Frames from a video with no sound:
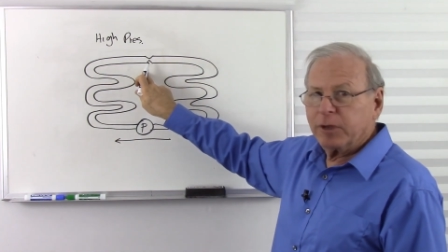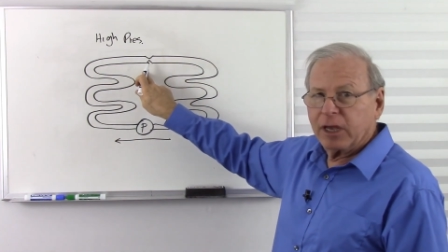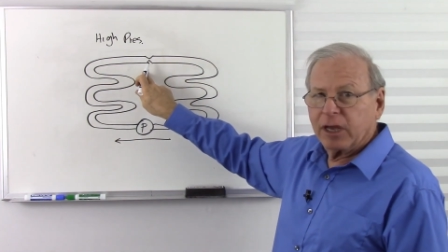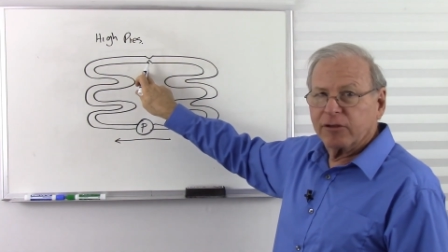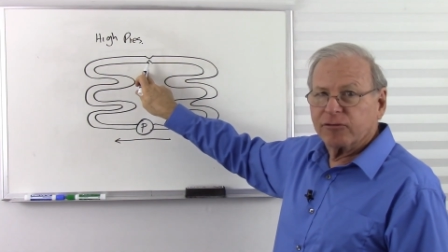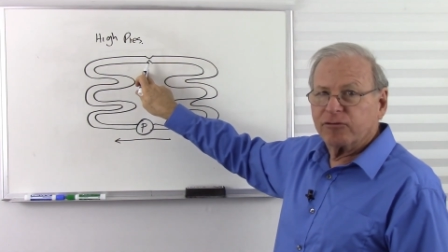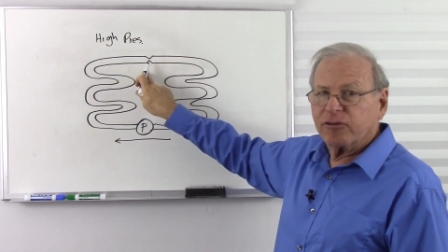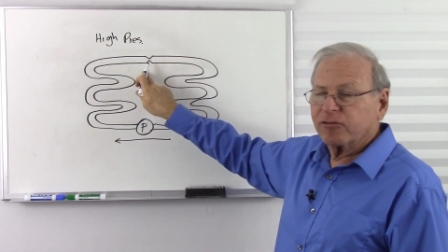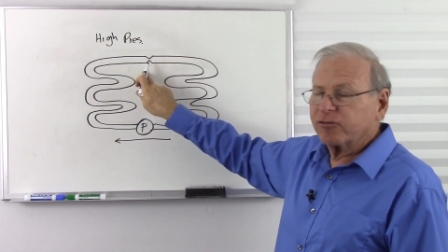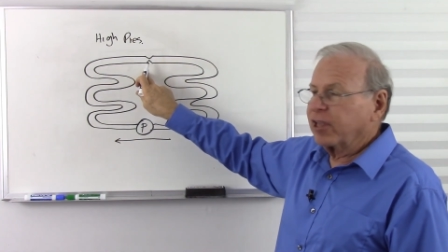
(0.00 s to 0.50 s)

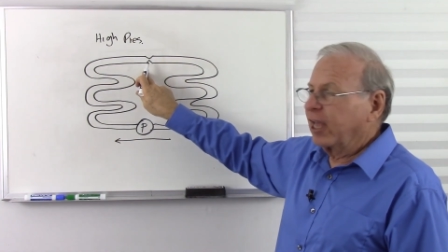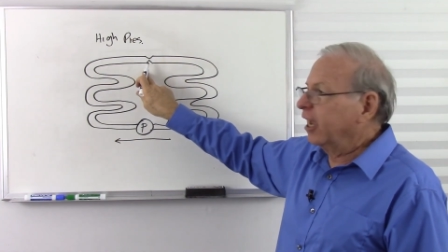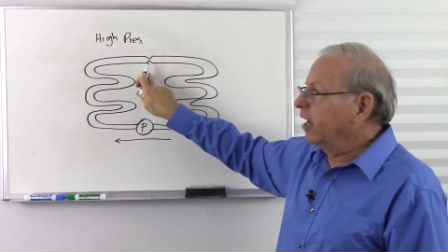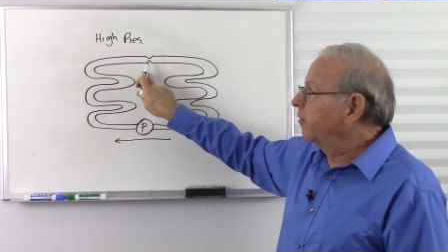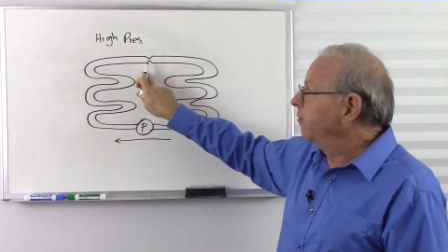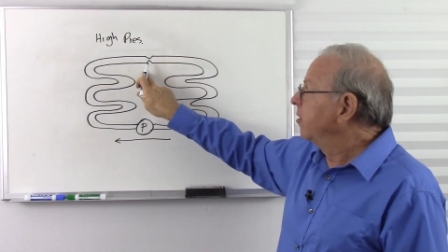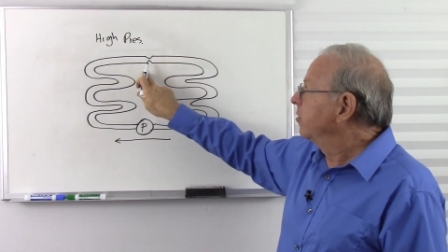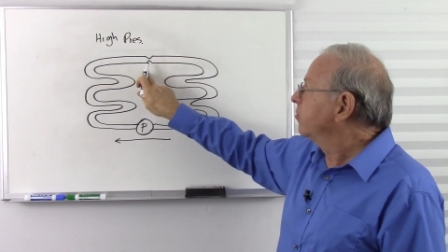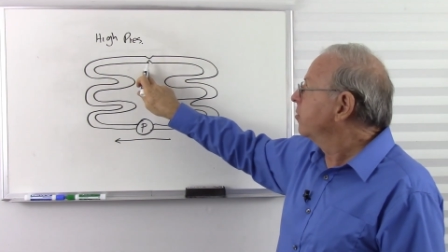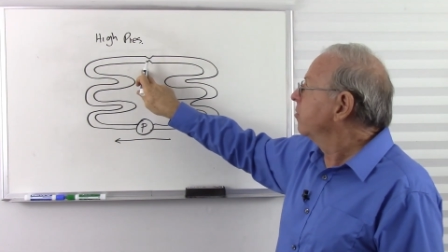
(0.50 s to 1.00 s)
because just like
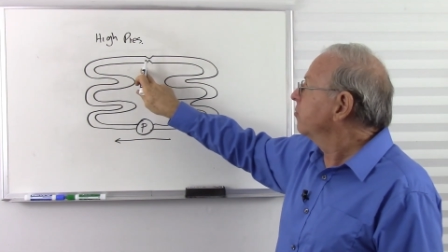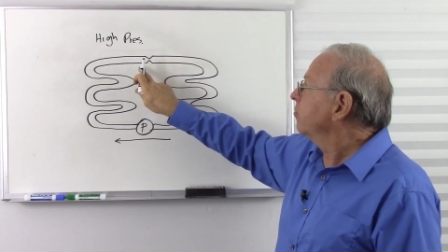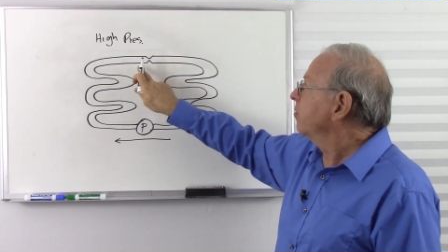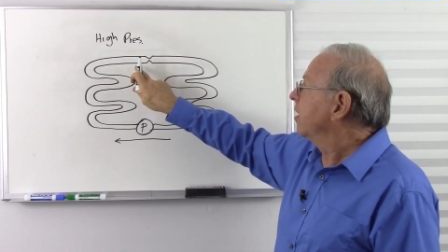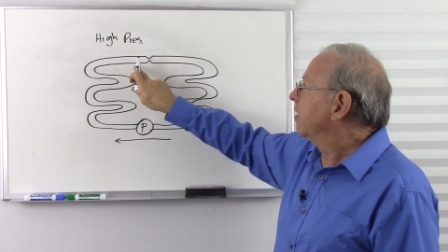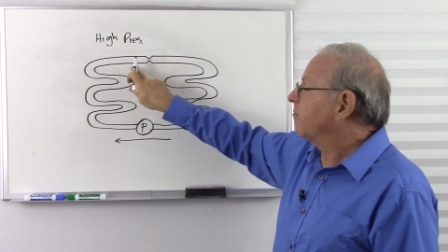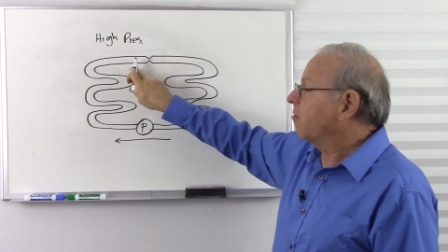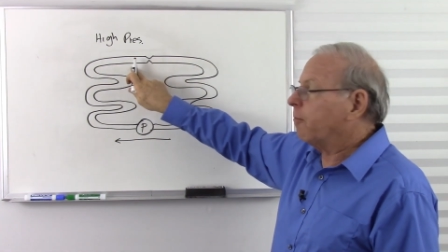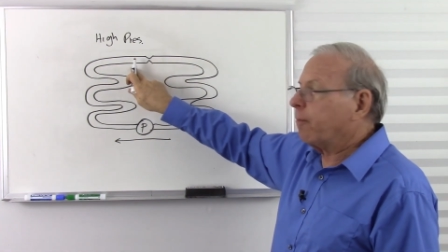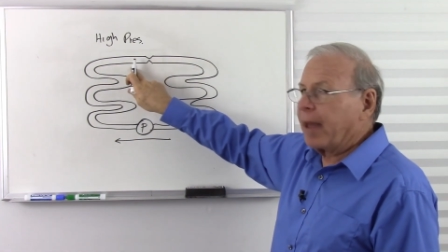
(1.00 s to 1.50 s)
a
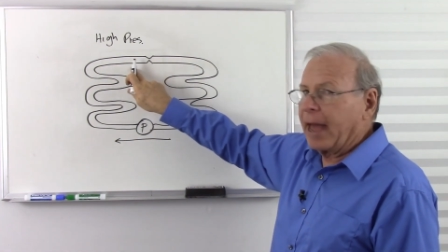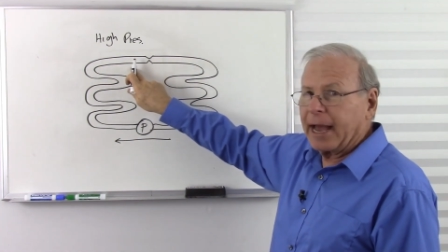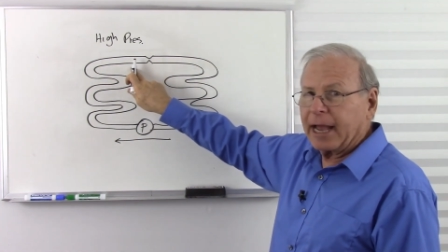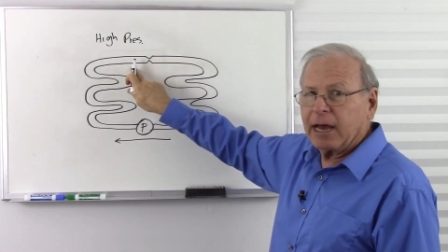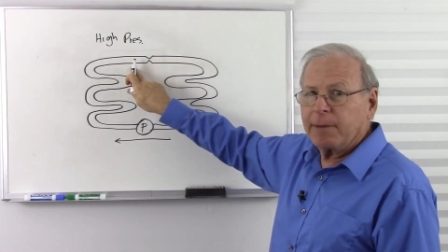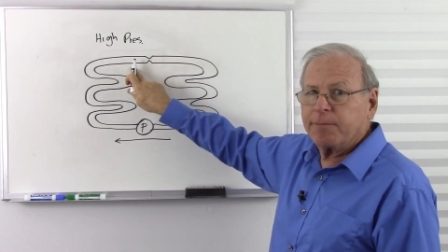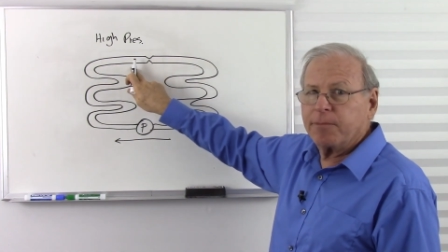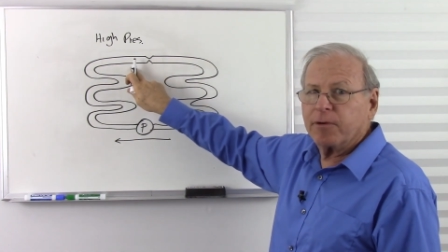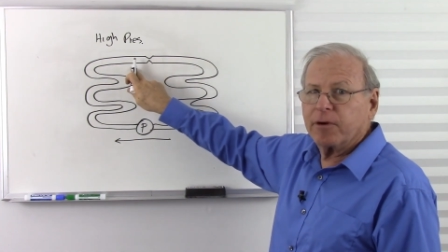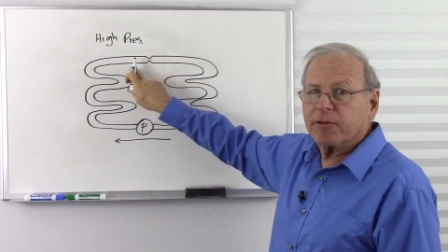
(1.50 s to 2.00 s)
resistor, I have a
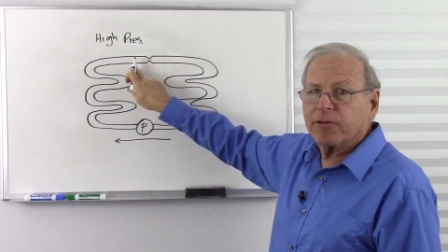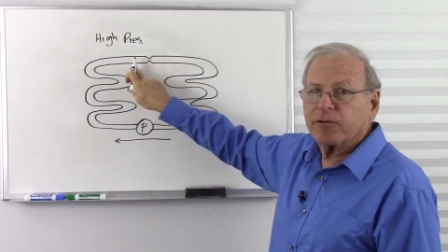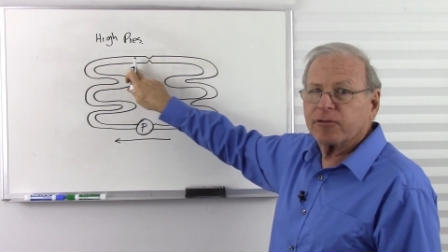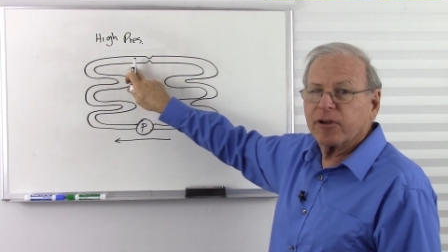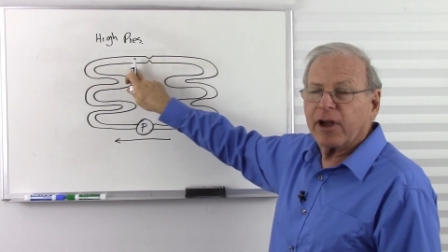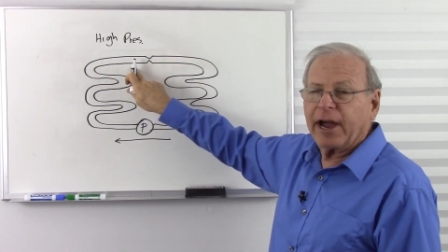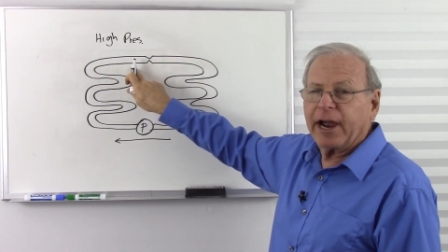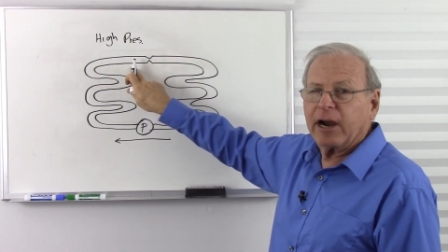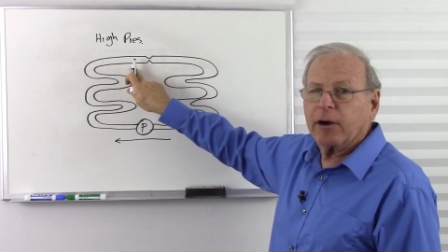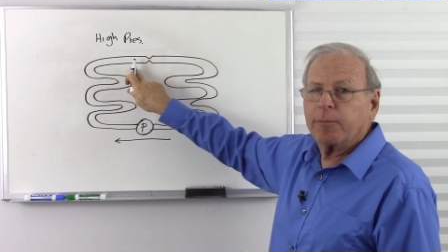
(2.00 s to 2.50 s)
backup where
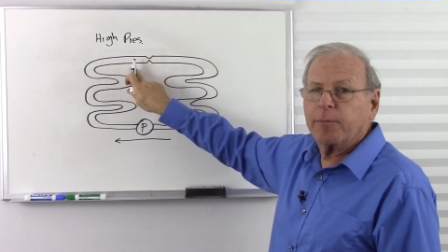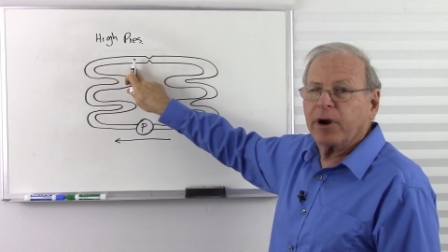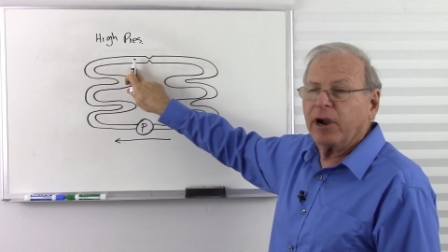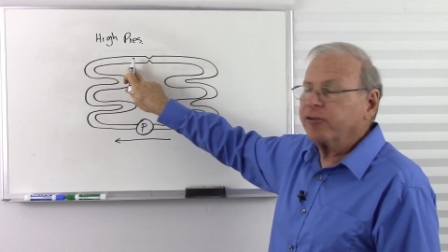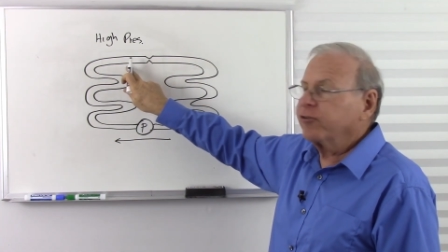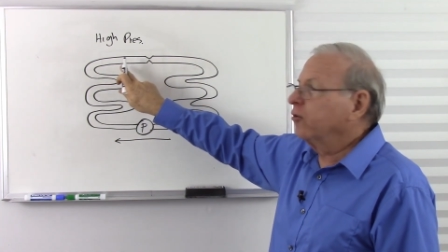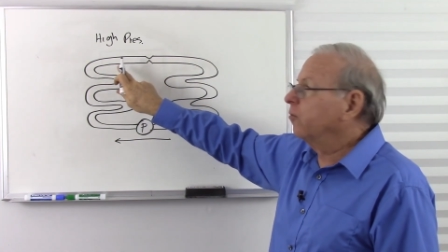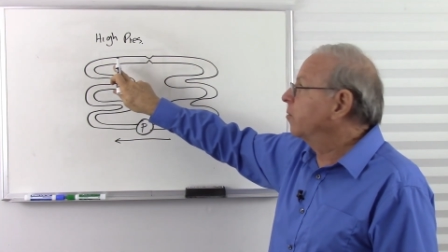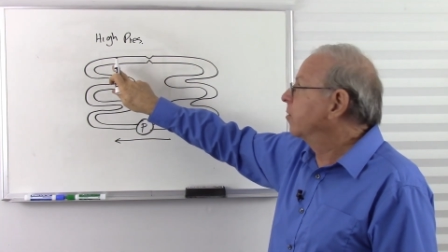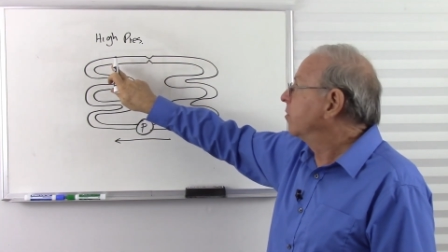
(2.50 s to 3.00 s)
there's a higher
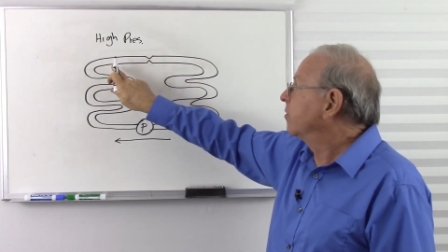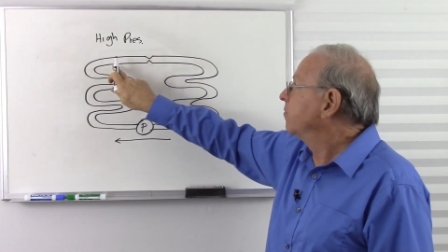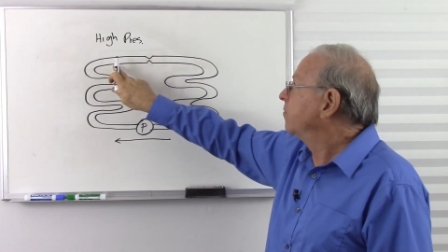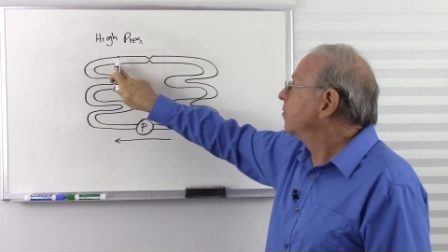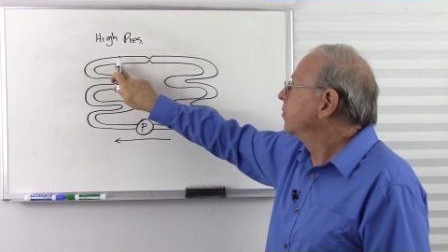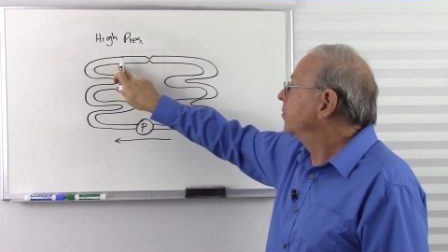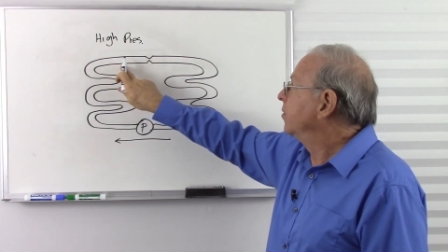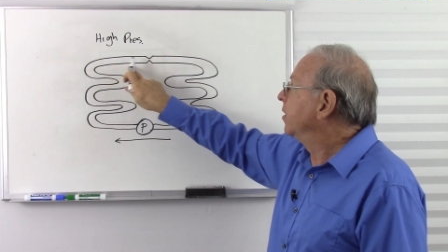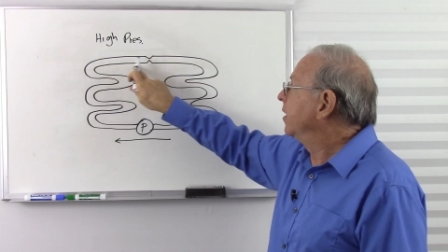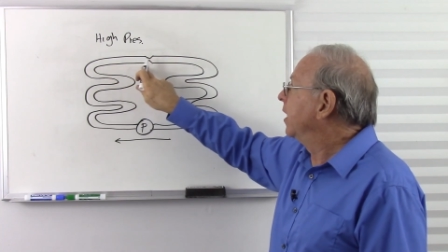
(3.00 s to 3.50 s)
pressure where the
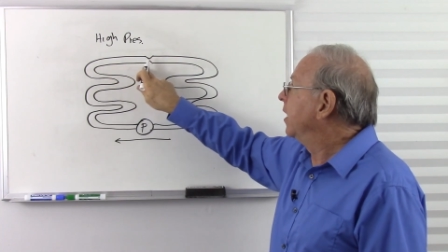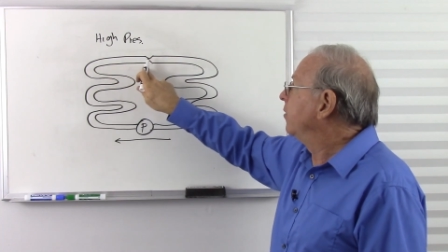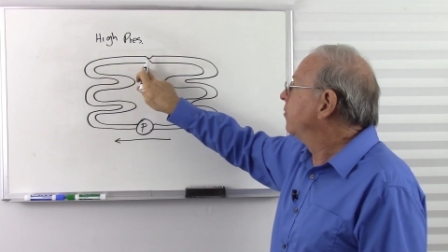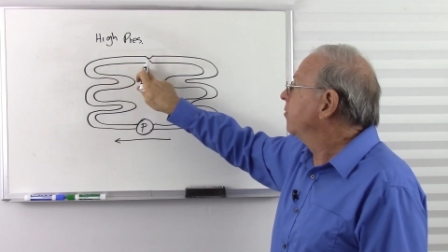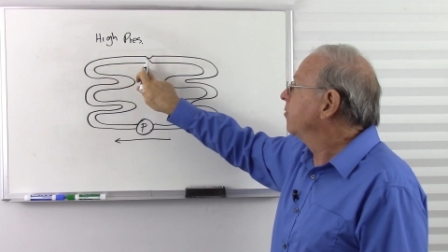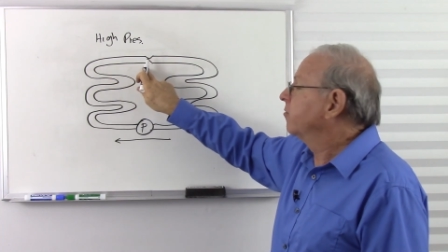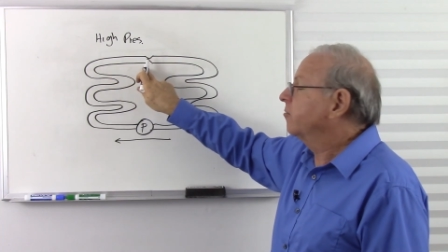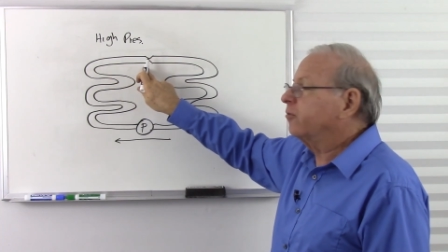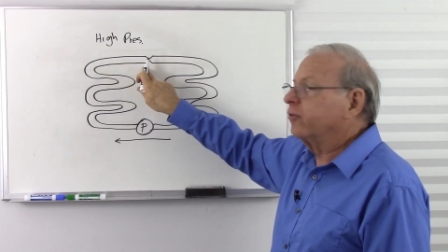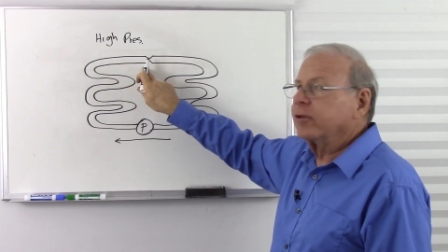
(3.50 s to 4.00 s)
fluid
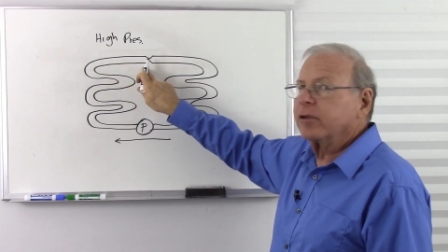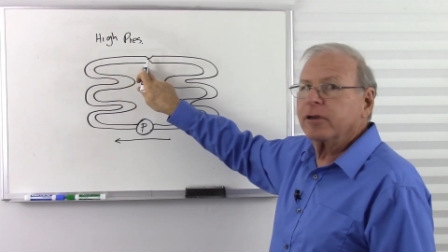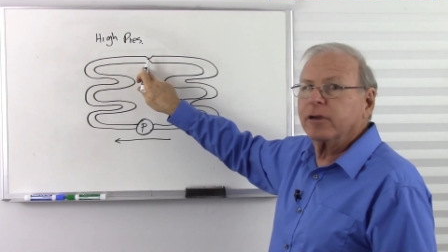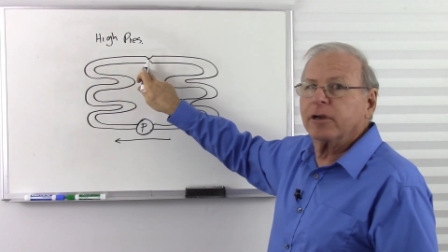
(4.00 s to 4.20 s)
enters